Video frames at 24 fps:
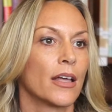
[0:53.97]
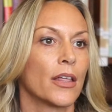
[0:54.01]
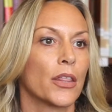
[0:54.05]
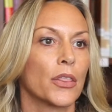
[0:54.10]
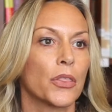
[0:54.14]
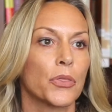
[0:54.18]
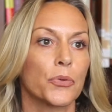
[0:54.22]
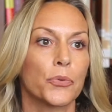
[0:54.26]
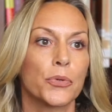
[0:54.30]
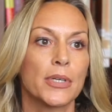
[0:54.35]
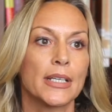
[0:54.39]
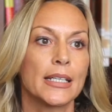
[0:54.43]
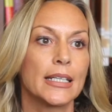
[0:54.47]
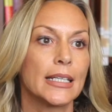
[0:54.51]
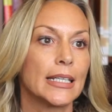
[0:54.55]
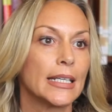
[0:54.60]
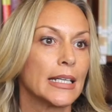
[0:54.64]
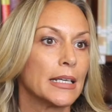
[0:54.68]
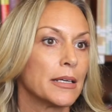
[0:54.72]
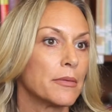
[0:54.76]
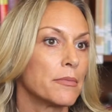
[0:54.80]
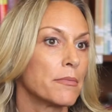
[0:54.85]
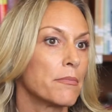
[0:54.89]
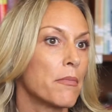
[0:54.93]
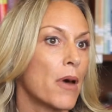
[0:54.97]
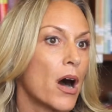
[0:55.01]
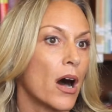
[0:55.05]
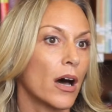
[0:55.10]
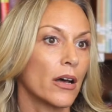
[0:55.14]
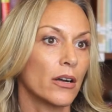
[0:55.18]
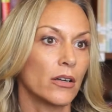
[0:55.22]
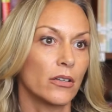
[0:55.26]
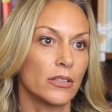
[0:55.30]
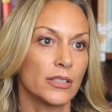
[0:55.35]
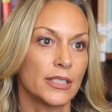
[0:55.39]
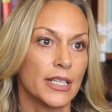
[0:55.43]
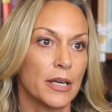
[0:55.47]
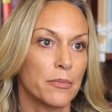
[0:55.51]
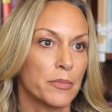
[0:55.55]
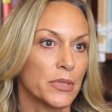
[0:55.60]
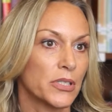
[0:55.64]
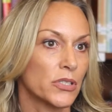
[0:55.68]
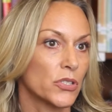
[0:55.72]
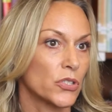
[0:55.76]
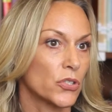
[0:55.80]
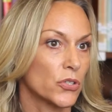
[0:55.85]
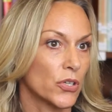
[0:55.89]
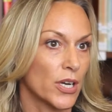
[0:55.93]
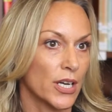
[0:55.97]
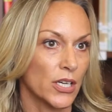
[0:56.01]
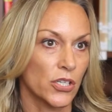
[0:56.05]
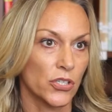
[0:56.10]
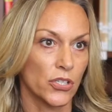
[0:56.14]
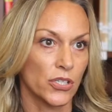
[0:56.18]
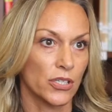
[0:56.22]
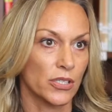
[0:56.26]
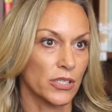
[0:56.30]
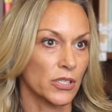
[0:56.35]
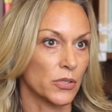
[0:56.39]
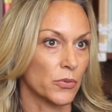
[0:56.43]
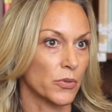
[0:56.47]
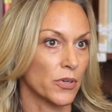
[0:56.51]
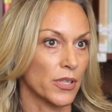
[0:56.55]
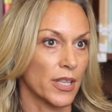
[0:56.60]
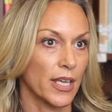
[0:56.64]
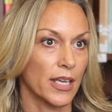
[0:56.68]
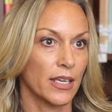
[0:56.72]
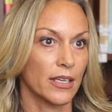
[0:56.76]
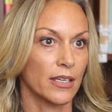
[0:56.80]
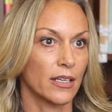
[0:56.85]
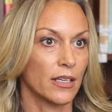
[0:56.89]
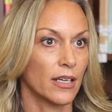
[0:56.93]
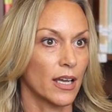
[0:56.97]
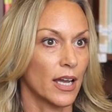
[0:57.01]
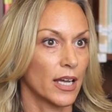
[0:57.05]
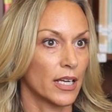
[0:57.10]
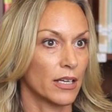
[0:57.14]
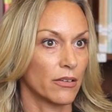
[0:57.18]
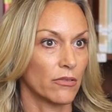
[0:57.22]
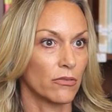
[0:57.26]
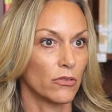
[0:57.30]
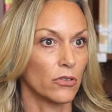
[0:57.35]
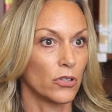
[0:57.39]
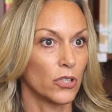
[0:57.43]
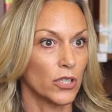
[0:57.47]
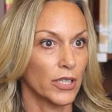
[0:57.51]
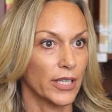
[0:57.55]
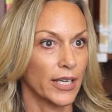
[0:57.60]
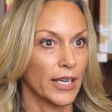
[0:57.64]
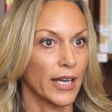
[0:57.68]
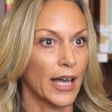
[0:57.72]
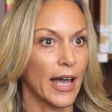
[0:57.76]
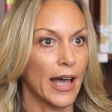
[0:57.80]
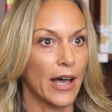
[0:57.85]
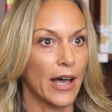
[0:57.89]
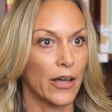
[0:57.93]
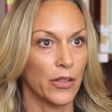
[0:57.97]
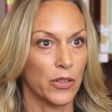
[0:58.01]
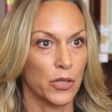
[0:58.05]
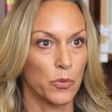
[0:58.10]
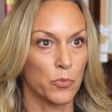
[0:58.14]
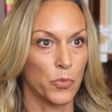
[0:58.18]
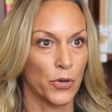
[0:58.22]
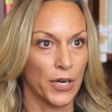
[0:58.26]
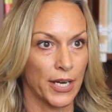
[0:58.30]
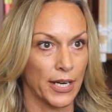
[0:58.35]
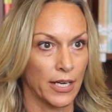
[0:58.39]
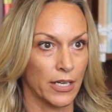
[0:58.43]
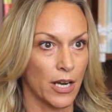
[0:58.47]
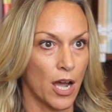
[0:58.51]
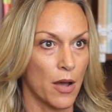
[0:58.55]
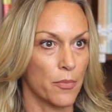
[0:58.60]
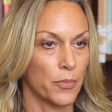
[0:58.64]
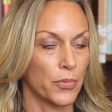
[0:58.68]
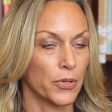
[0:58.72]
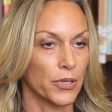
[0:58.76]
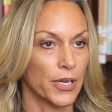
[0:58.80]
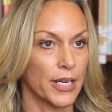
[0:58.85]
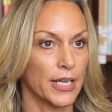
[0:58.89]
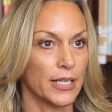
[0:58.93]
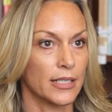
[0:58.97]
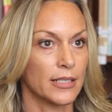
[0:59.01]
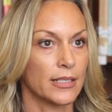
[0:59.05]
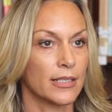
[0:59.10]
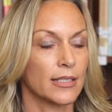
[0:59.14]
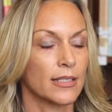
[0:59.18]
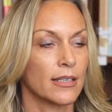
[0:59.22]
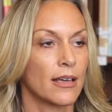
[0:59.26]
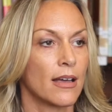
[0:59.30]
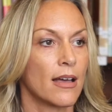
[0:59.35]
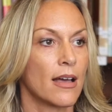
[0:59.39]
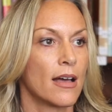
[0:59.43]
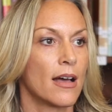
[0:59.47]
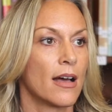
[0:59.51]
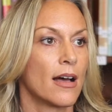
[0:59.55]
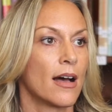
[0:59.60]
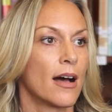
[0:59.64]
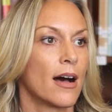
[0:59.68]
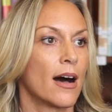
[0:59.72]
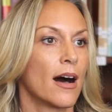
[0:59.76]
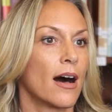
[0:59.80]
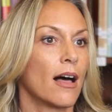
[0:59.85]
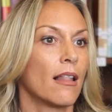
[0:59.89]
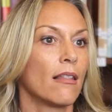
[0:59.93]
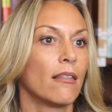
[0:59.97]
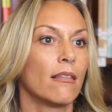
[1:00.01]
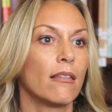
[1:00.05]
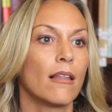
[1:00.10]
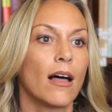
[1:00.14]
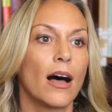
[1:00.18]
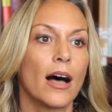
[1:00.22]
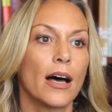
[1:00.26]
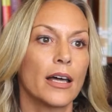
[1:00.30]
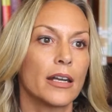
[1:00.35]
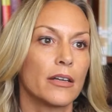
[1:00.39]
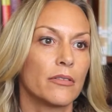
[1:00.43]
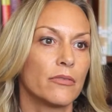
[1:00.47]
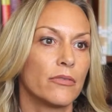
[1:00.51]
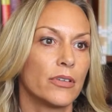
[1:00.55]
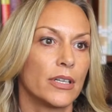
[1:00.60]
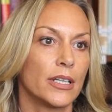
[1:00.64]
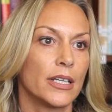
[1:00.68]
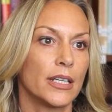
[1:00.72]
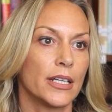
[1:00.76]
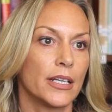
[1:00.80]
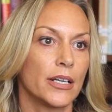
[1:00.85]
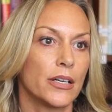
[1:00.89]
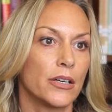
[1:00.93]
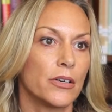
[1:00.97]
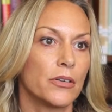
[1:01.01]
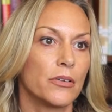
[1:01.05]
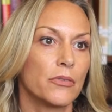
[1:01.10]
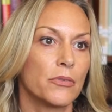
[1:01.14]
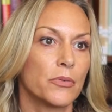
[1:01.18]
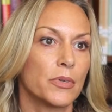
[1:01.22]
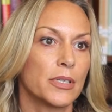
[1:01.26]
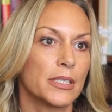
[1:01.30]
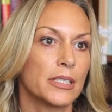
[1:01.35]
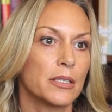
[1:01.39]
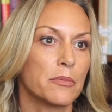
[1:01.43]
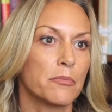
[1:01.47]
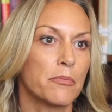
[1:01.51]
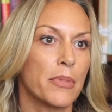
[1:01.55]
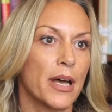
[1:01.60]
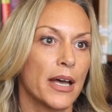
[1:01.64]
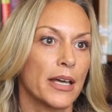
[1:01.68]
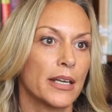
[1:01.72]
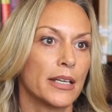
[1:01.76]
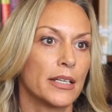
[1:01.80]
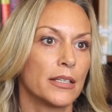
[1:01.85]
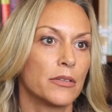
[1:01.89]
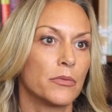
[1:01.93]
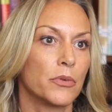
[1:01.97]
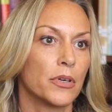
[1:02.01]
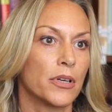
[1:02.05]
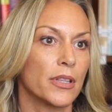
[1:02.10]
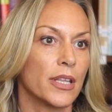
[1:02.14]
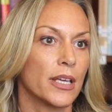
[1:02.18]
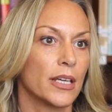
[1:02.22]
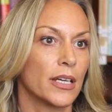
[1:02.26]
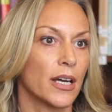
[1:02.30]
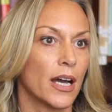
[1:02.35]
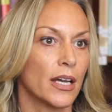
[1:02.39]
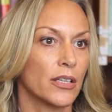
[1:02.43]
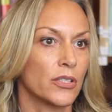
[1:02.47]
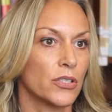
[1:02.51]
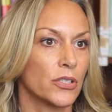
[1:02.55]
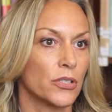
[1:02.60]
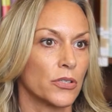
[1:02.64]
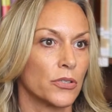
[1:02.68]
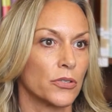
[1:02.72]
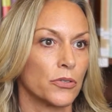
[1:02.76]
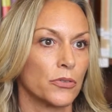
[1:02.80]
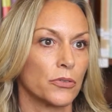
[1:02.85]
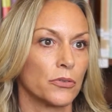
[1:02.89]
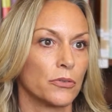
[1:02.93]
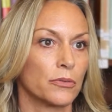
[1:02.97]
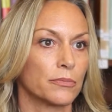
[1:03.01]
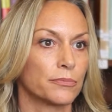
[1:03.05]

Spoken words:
3D model demonstrations where they could kind of look at how the brain operates. A lot of video was embedded where they got to